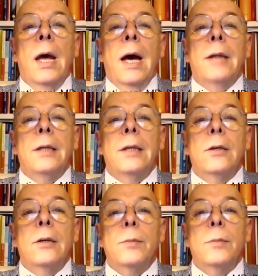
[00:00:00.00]
I thank
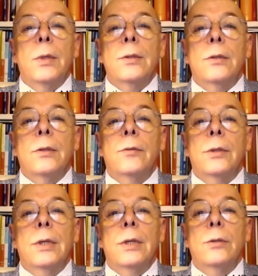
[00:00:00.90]
all sponsors for
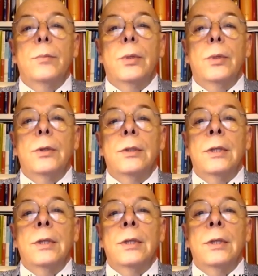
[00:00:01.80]
their support